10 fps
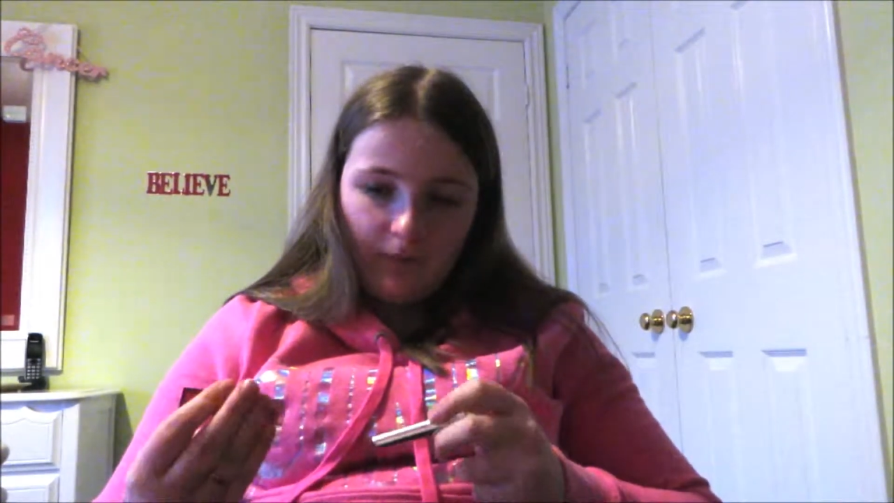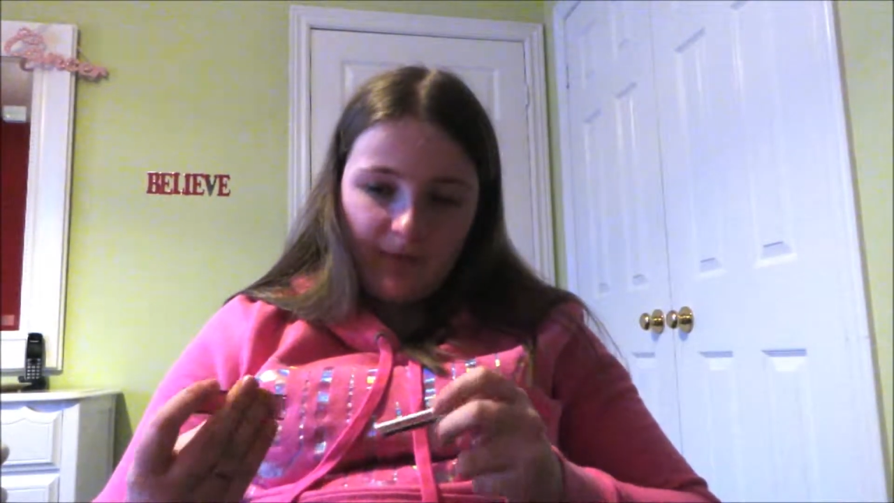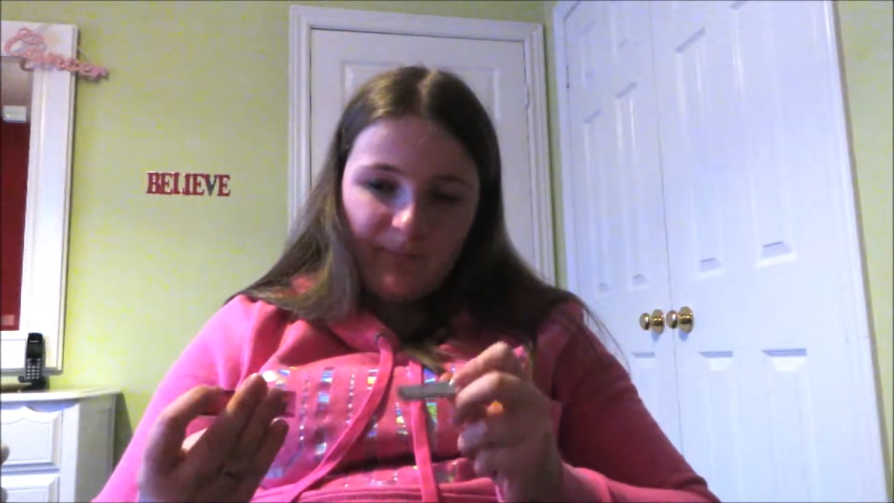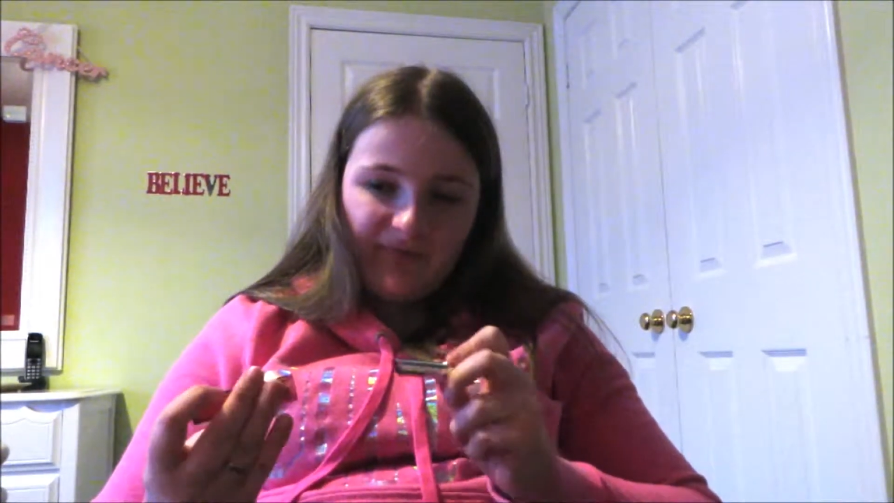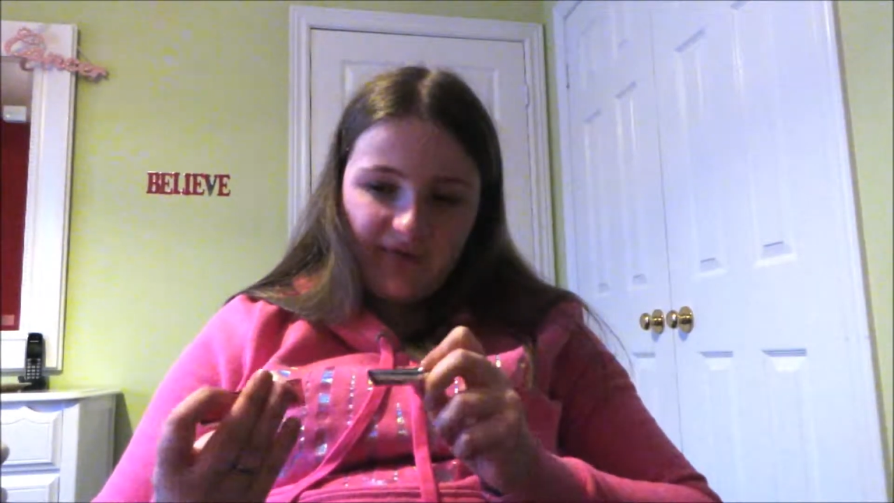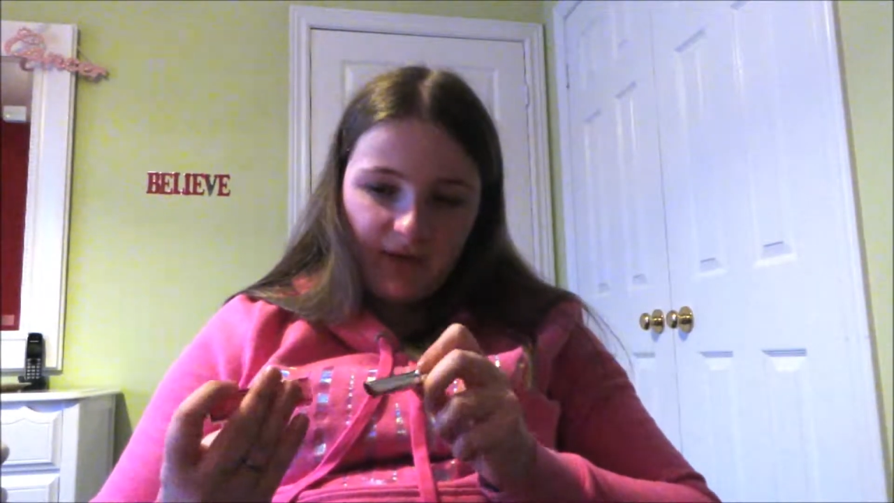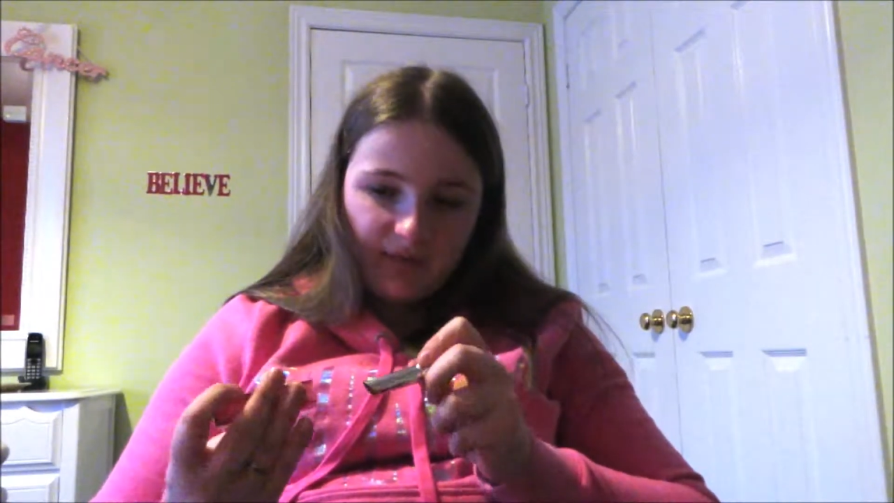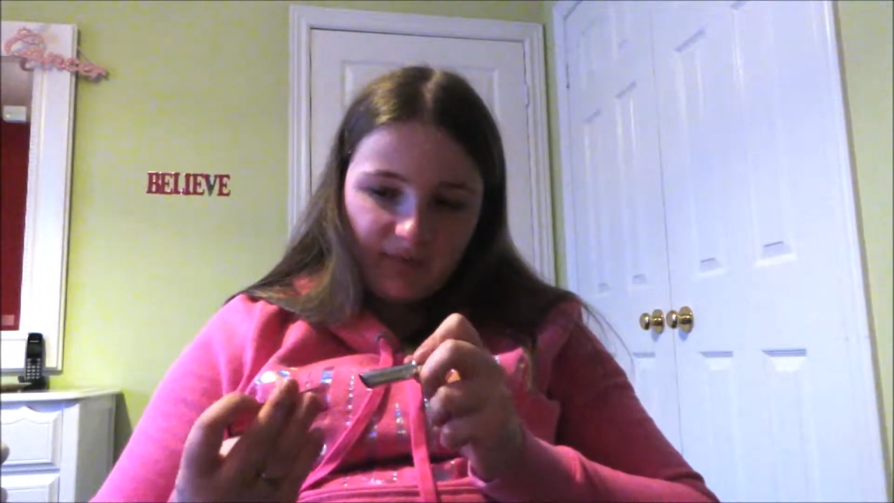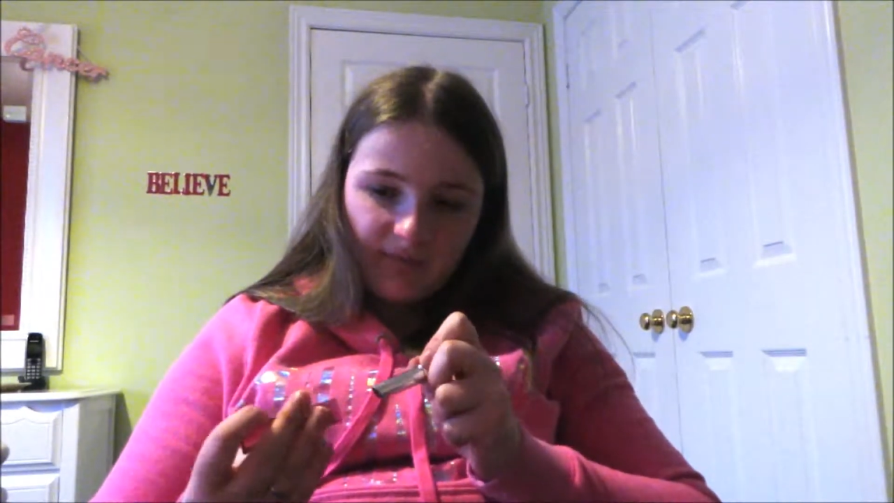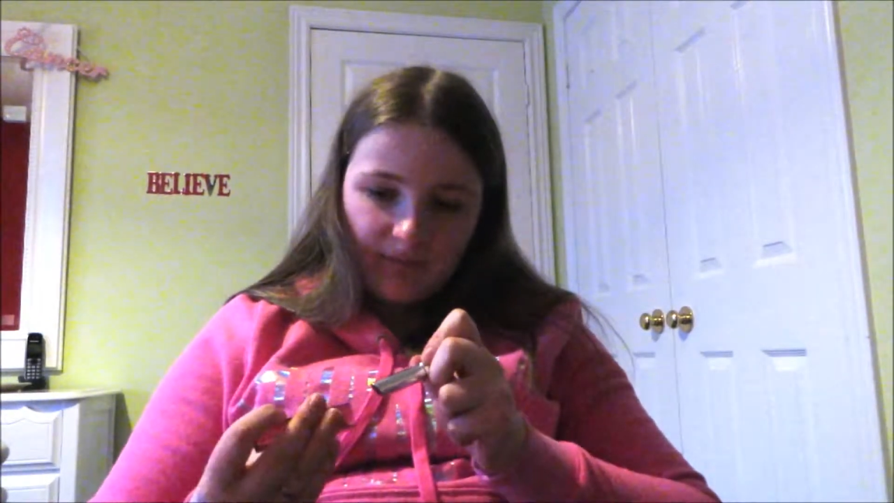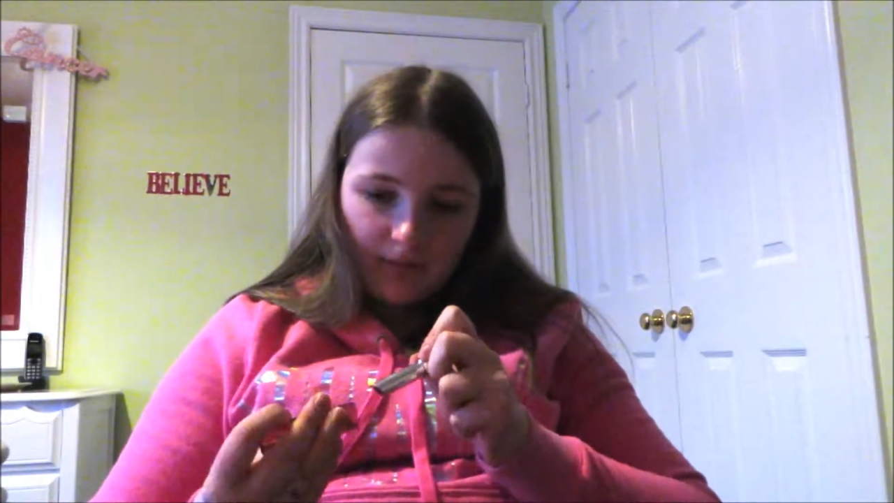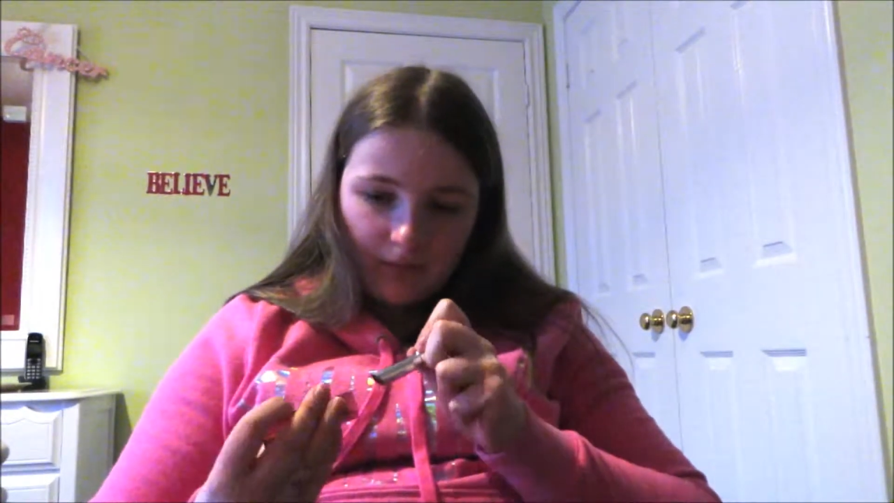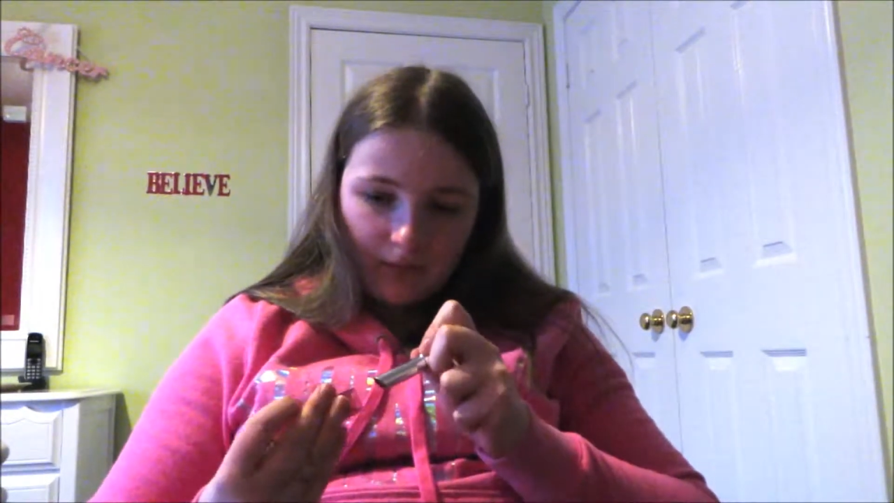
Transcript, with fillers: lipsticks.